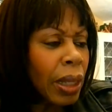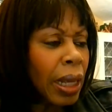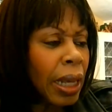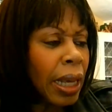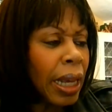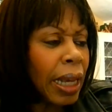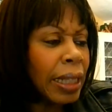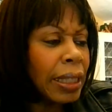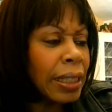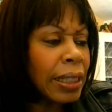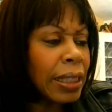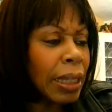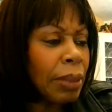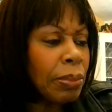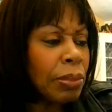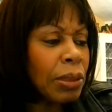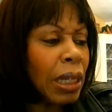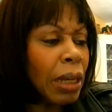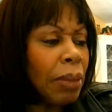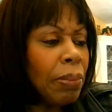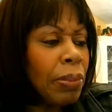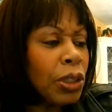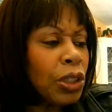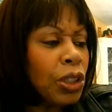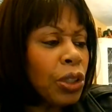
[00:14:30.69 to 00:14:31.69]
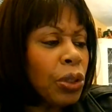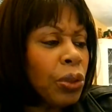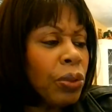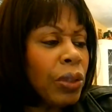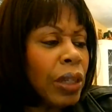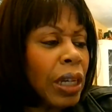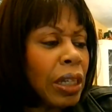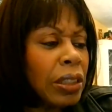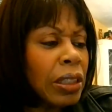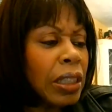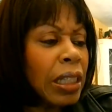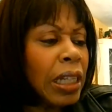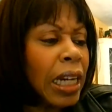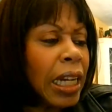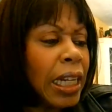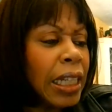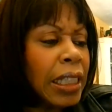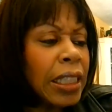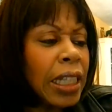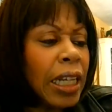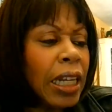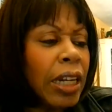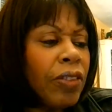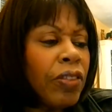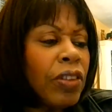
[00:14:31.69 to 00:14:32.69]
In September two thousand
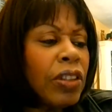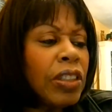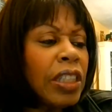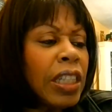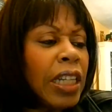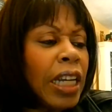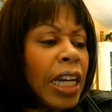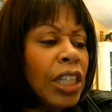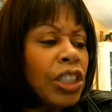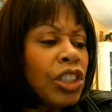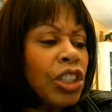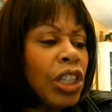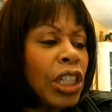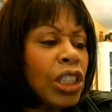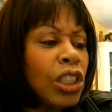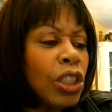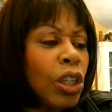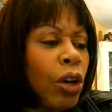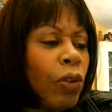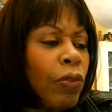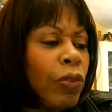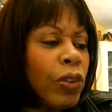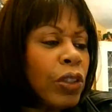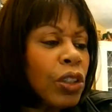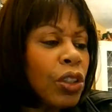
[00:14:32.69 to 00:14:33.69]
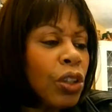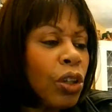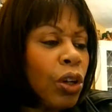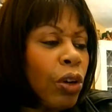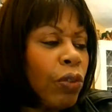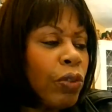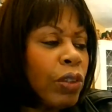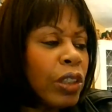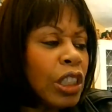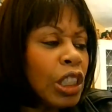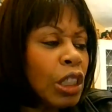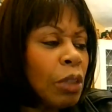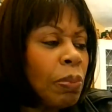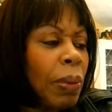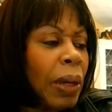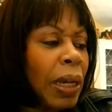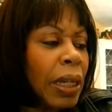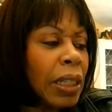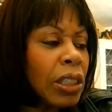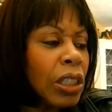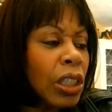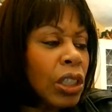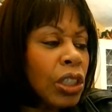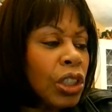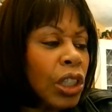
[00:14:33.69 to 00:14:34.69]
eighteen, the D H S Officer of
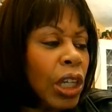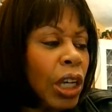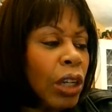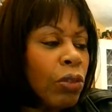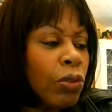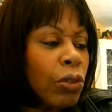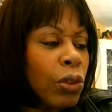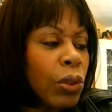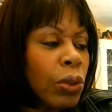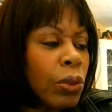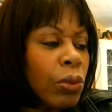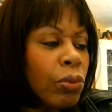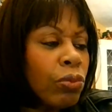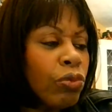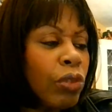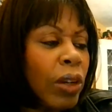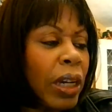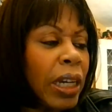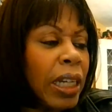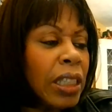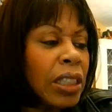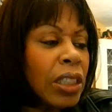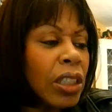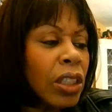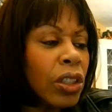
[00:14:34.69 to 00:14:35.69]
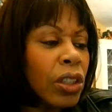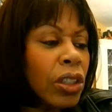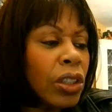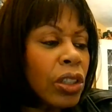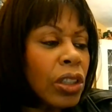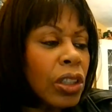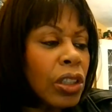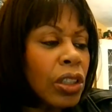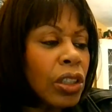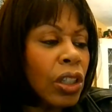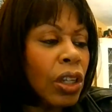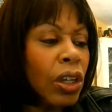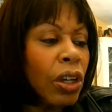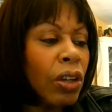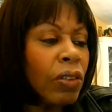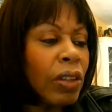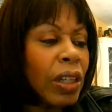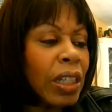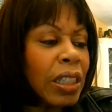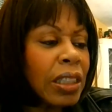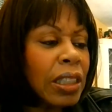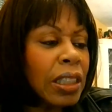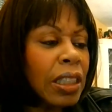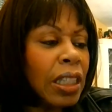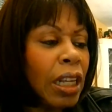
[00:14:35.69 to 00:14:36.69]
Inspector General raised a concern
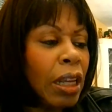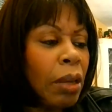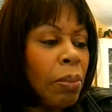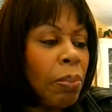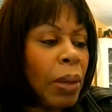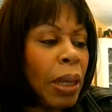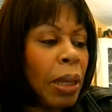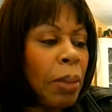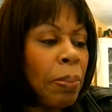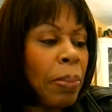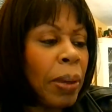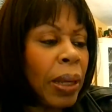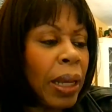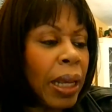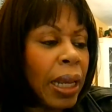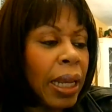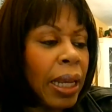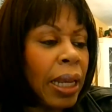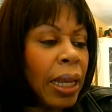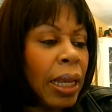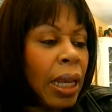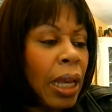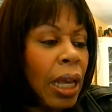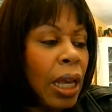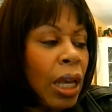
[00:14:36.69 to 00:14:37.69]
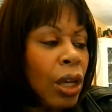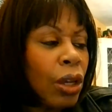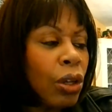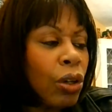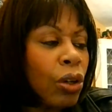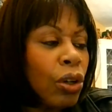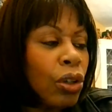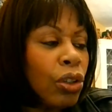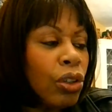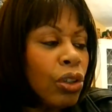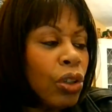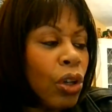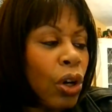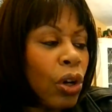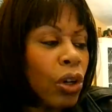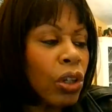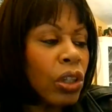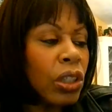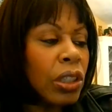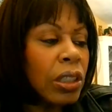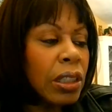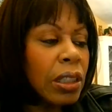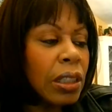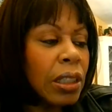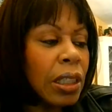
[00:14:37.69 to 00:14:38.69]
that C B P could not
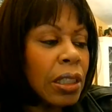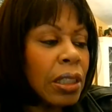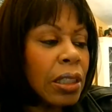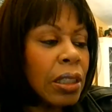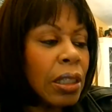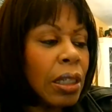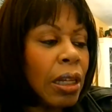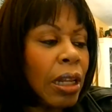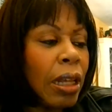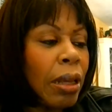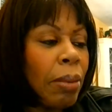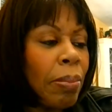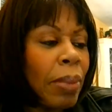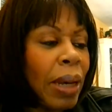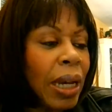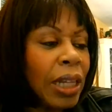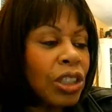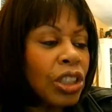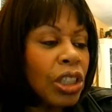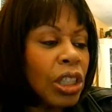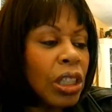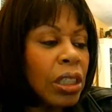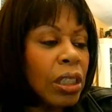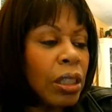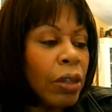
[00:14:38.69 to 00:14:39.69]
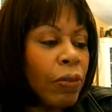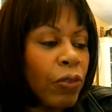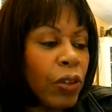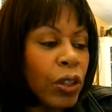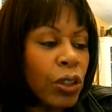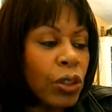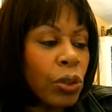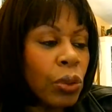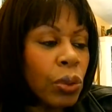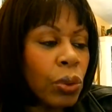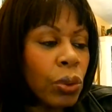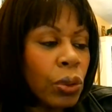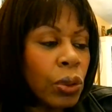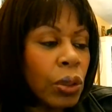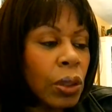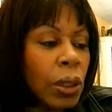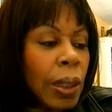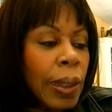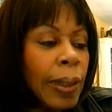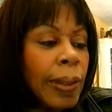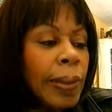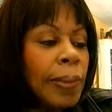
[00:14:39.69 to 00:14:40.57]
consistently match individuals